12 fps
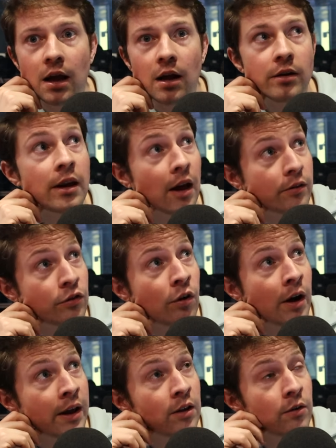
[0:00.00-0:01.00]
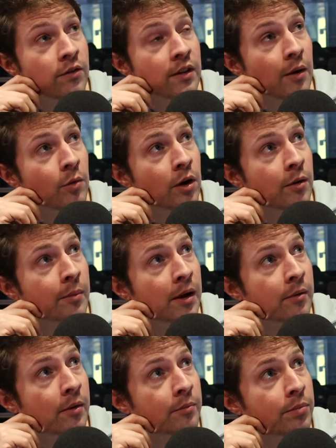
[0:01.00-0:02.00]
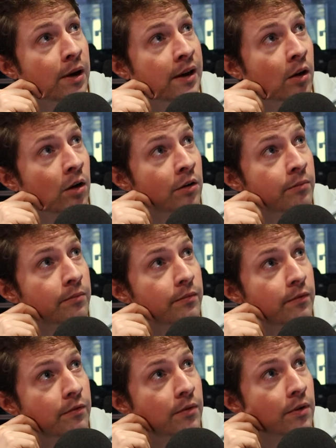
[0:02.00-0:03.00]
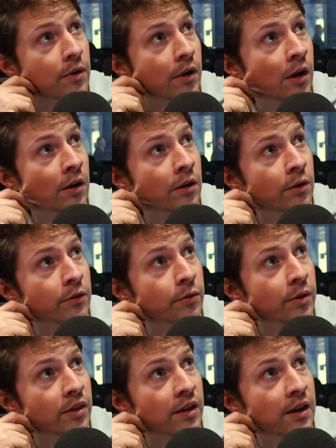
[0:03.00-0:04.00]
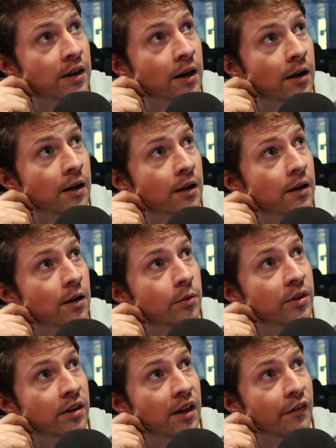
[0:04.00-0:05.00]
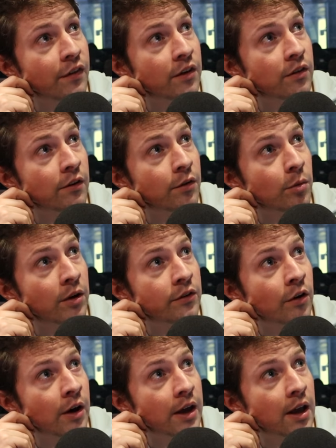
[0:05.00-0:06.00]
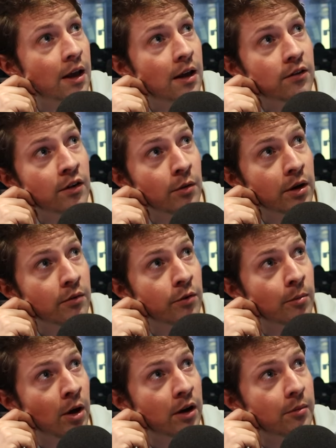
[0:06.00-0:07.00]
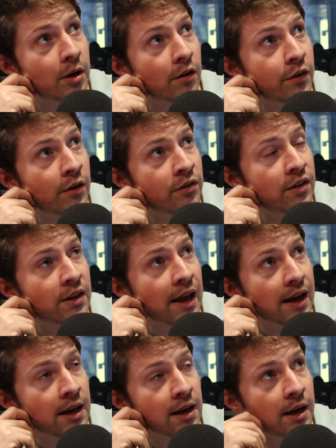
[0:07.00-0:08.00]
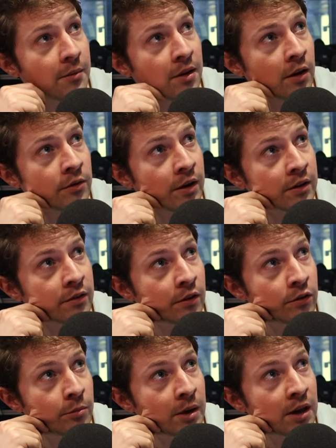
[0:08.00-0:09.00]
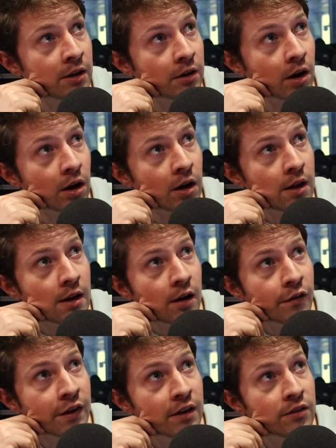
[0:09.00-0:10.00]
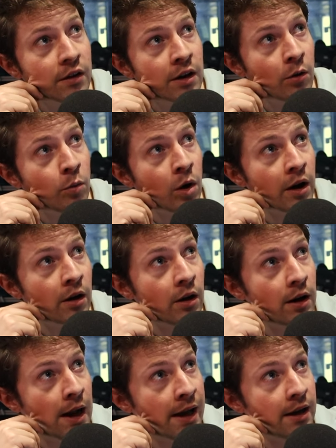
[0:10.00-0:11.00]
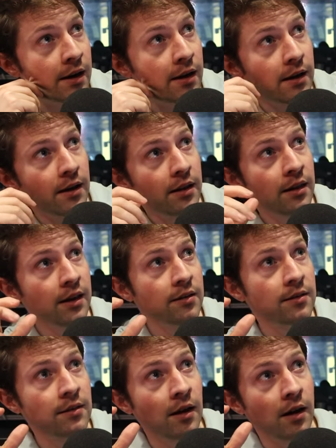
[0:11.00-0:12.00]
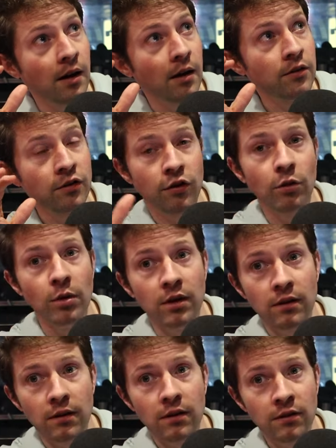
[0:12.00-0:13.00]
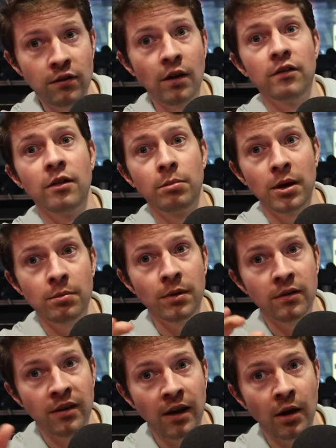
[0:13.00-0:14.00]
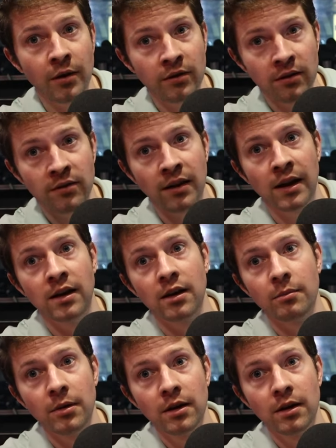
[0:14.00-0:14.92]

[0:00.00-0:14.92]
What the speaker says: Yeah, trying, using that word. I'm playing hard and loose with the definition of the word trying. Do you know what it reminded me of? Have you ever seen that clip that goes around social media a lot? I think it's at the old White Hart Lane. This steward searching people as they go into the stadium.